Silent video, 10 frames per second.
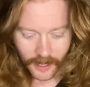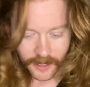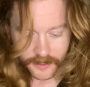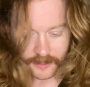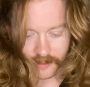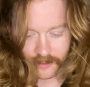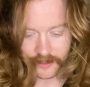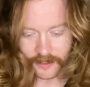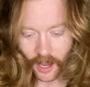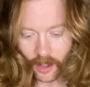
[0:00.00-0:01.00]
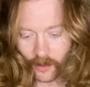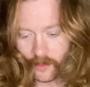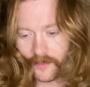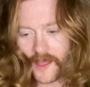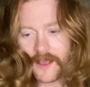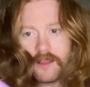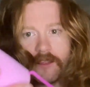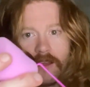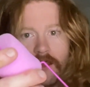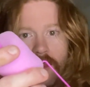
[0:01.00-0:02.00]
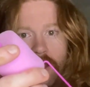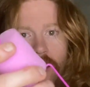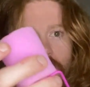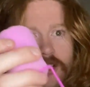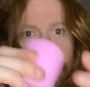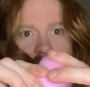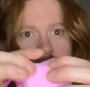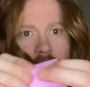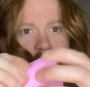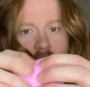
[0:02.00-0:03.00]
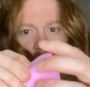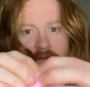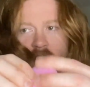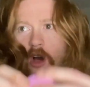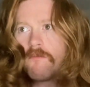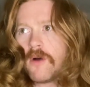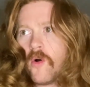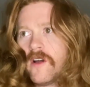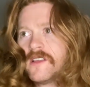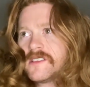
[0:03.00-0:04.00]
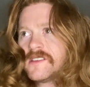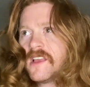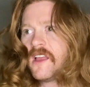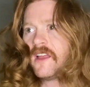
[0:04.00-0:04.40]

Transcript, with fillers: And y'all, that, just some little foam boys.